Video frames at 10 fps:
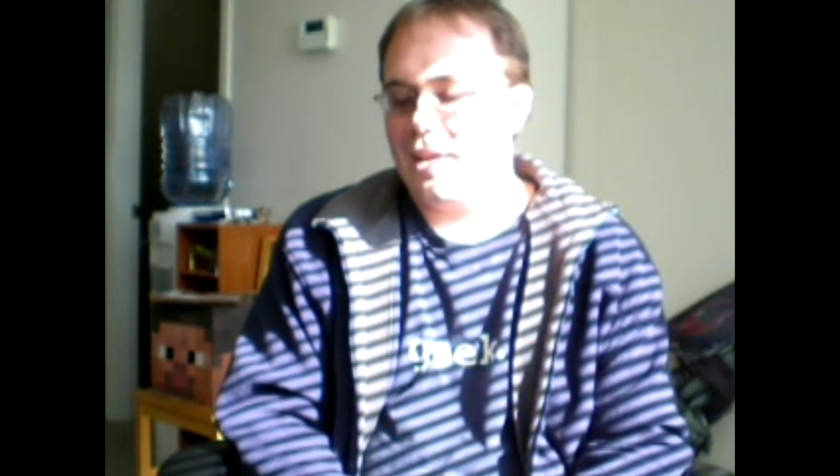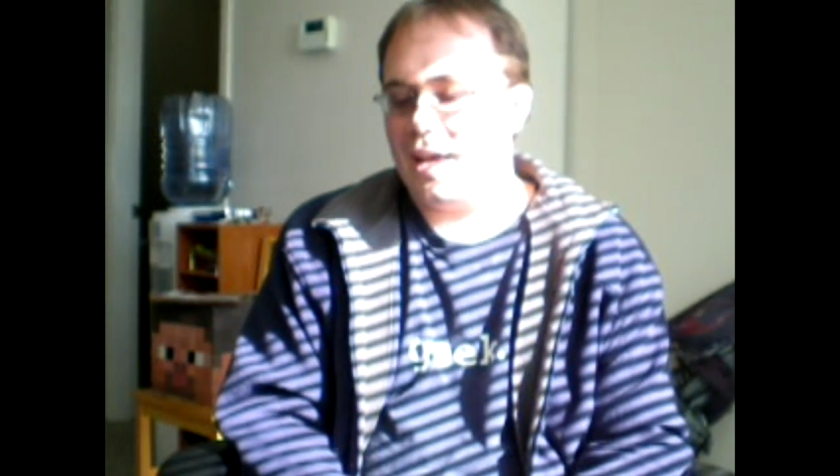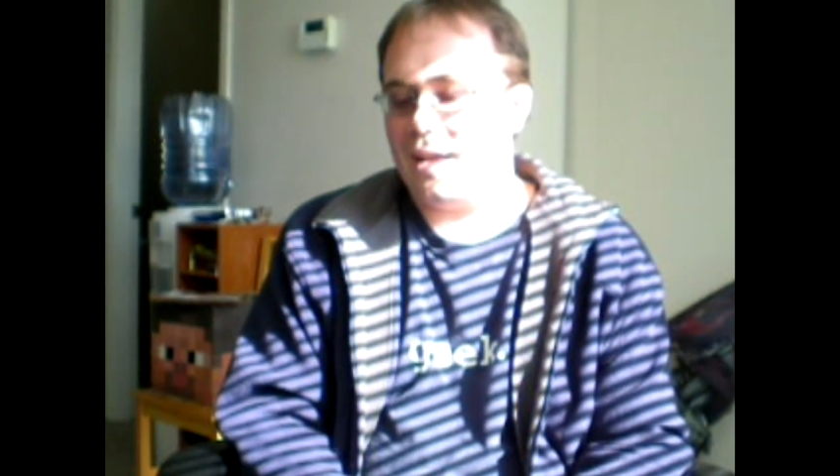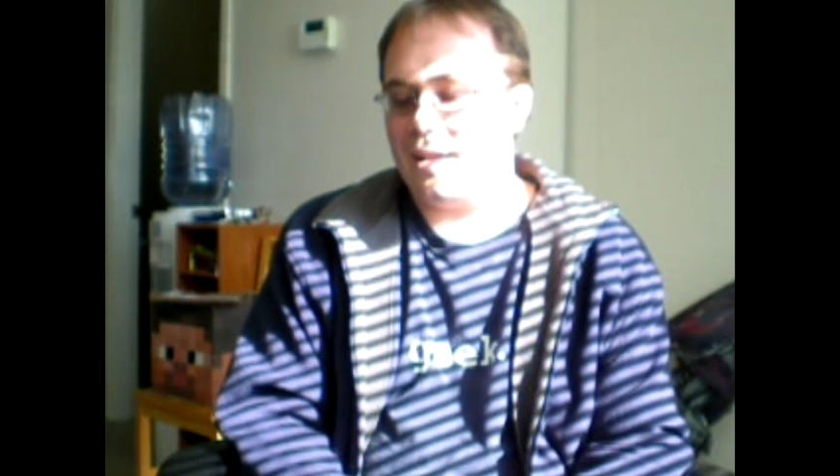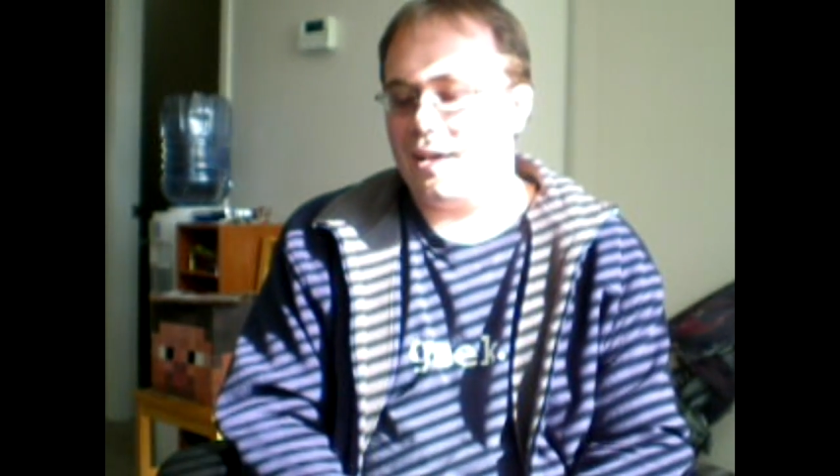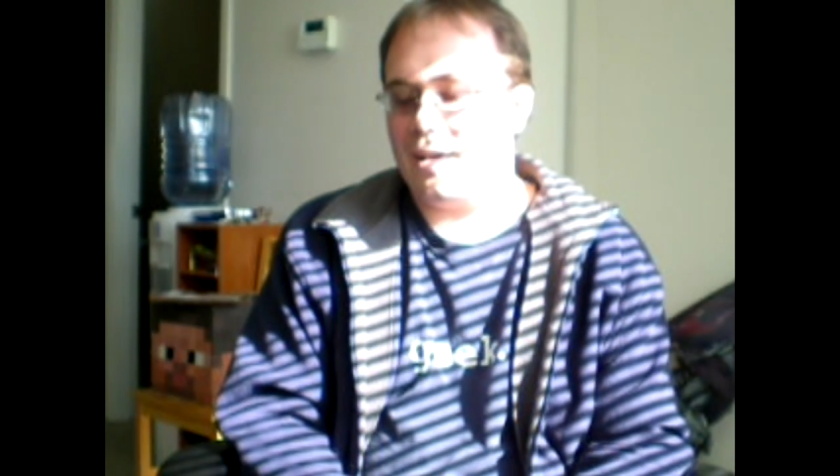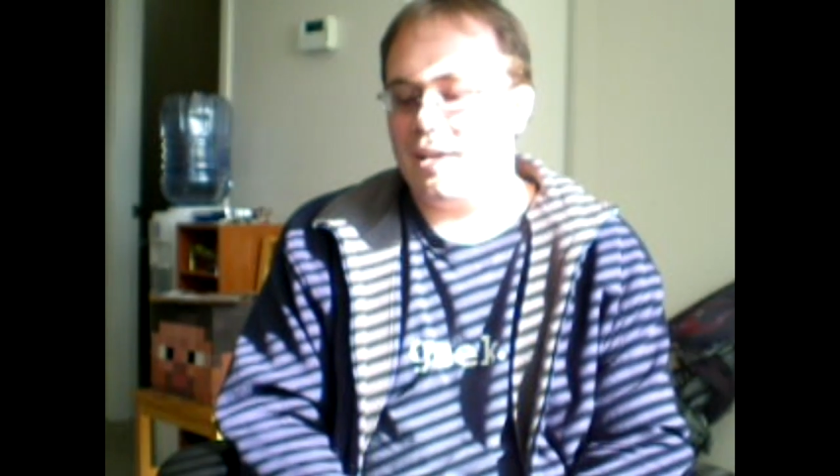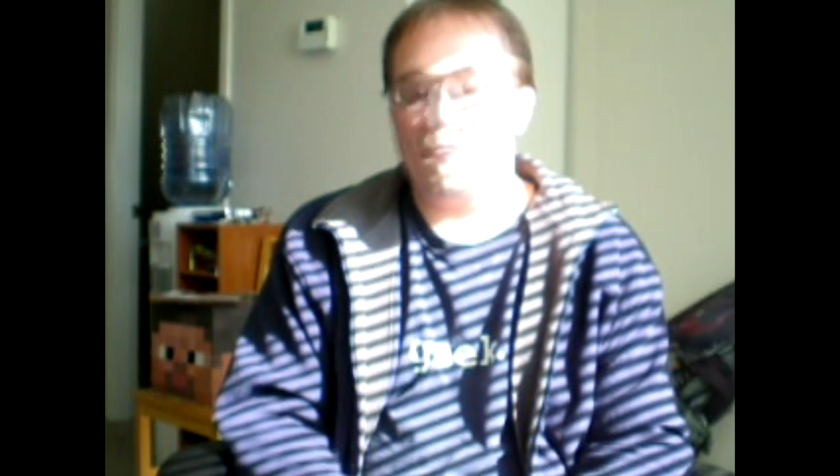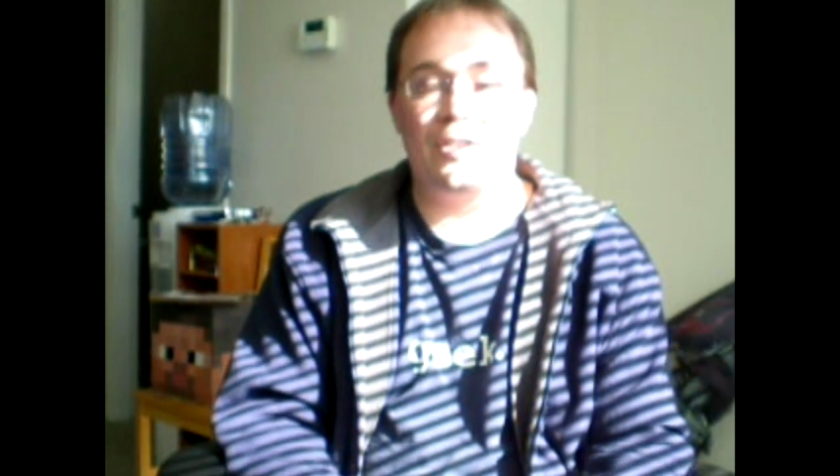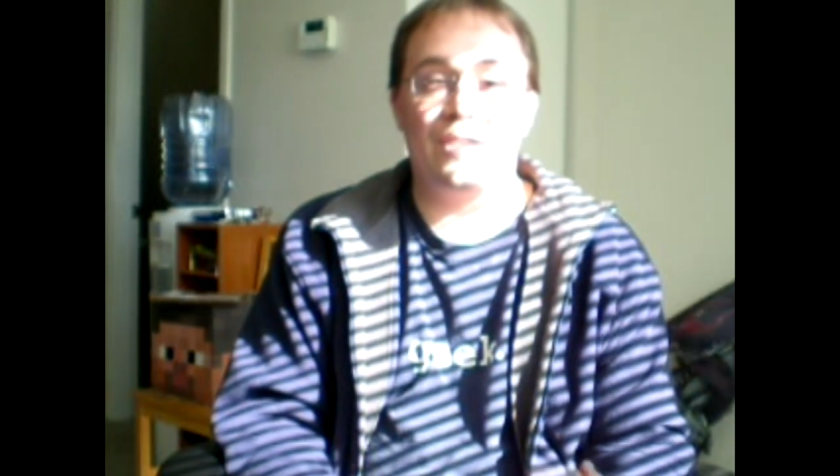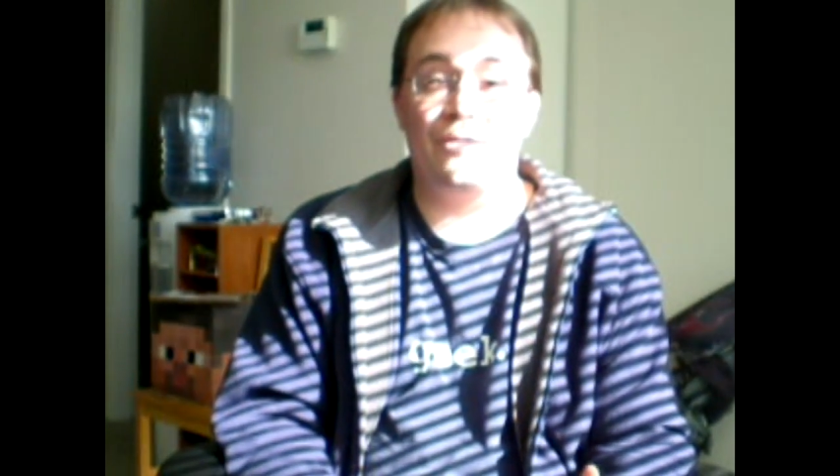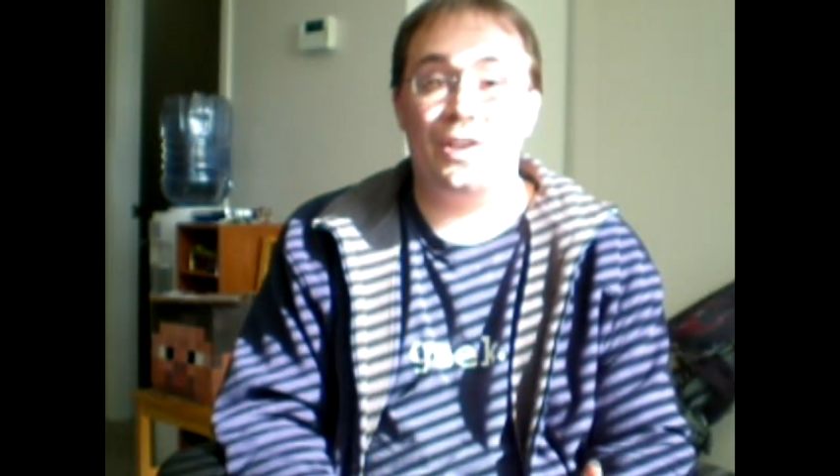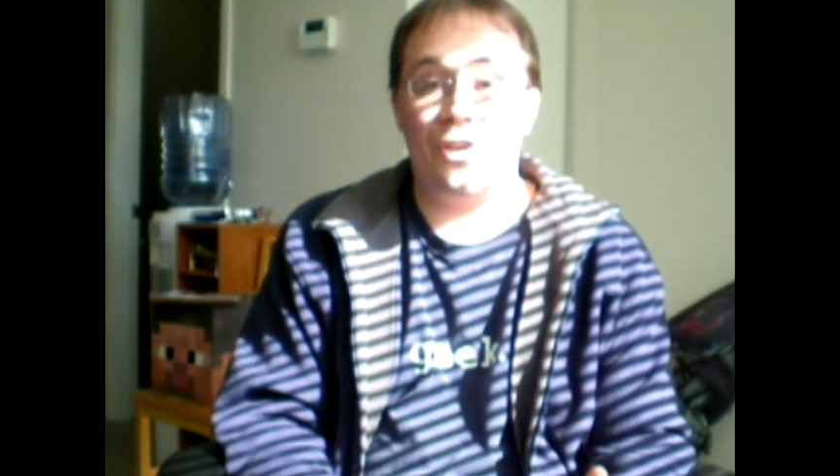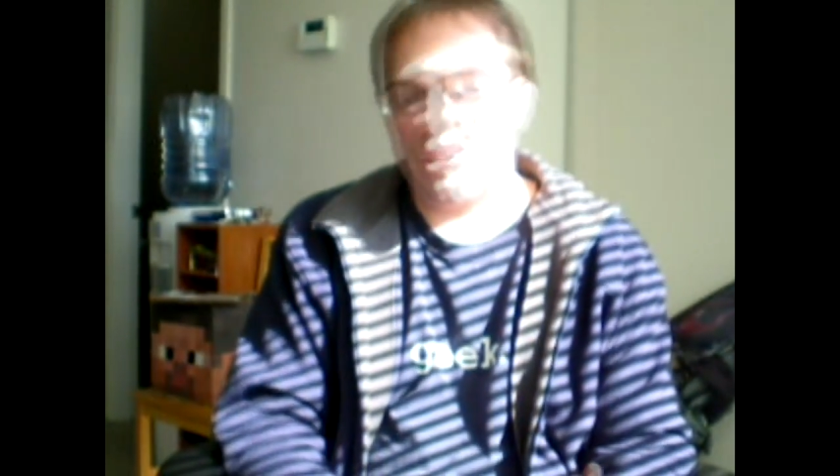And uh, if this video